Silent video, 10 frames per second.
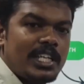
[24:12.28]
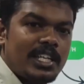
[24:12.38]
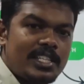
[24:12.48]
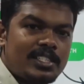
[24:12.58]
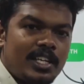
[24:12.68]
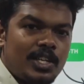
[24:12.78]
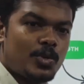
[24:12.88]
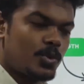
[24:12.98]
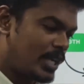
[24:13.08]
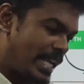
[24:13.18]
any reason
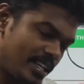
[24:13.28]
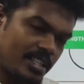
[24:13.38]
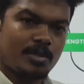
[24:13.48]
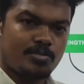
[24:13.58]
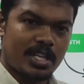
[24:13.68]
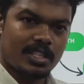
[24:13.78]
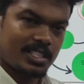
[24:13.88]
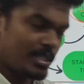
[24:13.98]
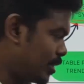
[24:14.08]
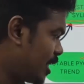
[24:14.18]
you like a
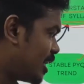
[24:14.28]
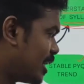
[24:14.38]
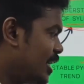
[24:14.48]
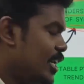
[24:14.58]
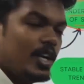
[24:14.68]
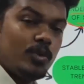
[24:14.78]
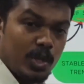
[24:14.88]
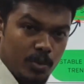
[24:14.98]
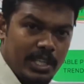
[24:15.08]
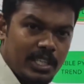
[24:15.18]
subject. Similarly,
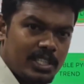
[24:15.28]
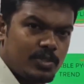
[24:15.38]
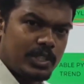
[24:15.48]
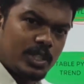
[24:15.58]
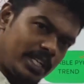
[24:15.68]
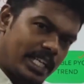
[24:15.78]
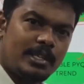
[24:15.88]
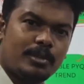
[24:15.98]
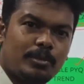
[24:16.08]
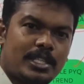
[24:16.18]
for weakness, without
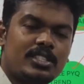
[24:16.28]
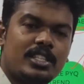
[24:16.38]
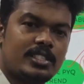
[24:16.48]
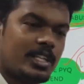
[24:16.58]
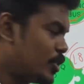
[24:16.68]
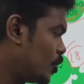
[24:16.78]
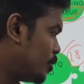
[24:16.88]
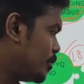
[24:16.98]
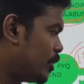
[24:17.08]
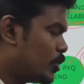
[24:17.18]
any much reason,
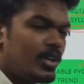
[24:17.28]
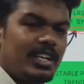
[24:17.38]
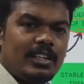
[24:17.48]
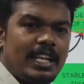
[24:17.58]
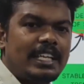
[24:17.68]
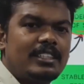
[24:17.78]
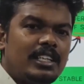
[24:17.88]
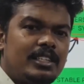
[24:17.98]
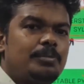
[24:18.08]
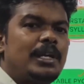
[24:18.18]
you don't like
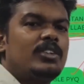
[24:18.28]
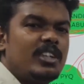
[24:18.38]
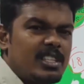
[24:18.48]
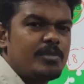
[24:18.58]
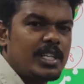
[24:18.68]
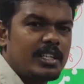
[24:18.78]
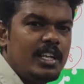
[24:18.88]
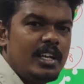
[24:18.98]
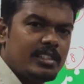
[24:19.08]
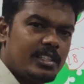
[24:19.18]
that particular subject.
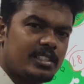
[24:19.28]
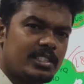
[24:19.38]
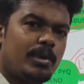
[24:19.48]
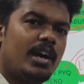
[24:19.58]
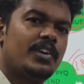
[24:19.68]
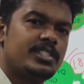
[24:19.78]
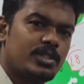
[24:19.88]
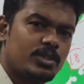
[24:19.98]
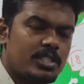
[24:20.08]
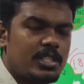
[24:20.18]
There is some
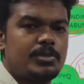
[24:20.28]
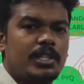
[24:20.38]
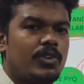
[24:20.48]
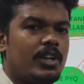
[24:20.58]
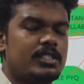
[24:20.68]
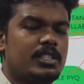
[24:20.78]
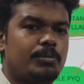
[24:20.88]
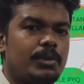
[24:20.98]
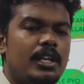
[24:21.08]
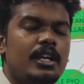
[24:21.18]
aversion to the subject. For
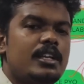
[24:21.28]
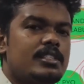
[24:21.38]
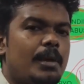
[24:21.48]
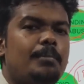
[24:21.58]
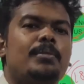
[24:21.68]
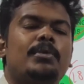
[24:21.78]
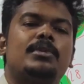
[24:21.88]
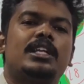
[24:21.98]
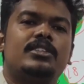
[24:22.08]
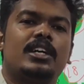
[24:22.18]
example, some people
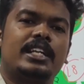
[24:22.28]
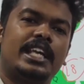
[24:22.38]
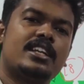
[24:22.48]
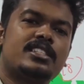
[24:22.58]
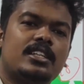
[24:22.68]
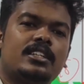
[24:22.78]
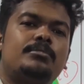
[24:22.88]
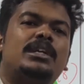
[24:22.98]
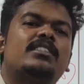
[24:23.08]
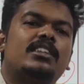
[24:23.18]
believe that ancient
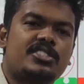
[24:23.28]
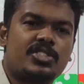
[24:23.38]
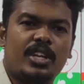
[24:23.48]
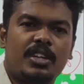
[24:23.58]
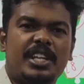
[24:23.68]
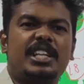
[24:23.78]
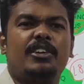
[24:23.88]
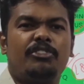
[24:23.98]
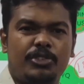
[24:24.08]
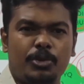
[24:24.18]
and medieval history are very
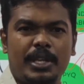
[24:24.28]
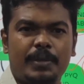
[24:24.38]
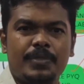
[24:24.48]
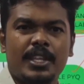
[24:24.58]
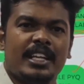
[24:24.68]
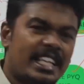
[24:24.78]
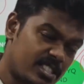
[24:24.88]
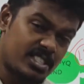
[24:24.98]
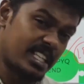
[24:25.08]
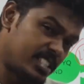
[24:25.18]
tough to me.
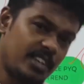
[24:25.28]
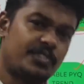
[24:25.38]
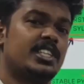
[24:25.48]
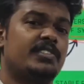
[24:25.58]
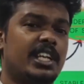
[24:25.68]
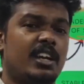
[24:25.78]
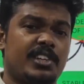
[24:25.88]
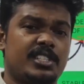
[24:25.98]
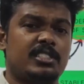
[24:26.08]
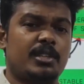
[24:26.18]
History itself is a very
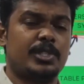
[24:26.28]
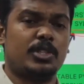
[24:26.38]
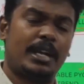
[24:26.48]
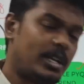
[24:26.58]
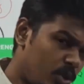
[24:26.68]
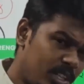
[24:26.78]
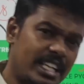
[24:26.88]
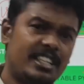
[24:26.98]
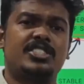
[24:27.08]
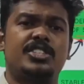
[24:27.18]
aversion subject to me. I don't
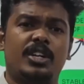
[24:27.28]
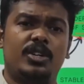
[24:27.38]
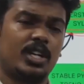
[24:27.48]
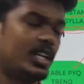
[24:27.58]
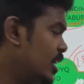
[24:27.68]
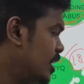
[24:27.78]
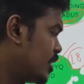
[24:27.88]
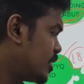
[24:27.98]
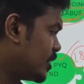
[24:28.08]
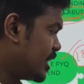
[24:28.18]
like history at all.
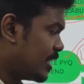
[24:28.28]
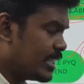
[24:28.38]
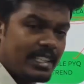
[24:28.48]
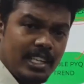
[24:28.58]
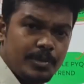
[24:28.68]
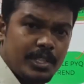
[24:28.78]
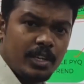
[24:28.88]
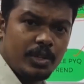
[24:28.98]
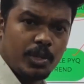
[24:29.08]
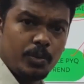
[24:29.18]
So then it comes
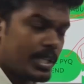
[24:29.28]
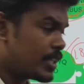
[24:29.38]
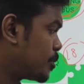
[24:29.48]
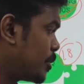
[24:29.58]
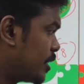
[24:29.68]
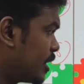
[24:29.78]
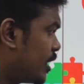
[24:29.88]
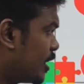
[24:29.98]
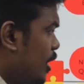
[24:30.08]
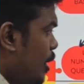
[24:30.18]
under your weakness part.
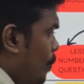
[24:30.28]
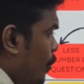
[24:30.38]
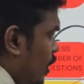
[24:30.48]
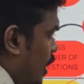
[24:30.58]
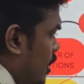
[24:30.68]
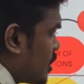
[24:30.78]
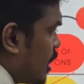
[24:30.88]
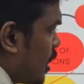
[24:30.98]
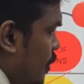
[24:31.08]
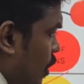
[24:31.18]
Then poor
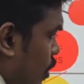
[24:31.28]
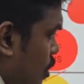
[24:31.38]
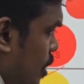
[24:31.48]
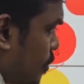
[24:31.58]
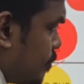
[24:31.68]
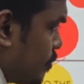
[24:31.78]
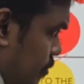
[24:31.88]
understanding of the concept.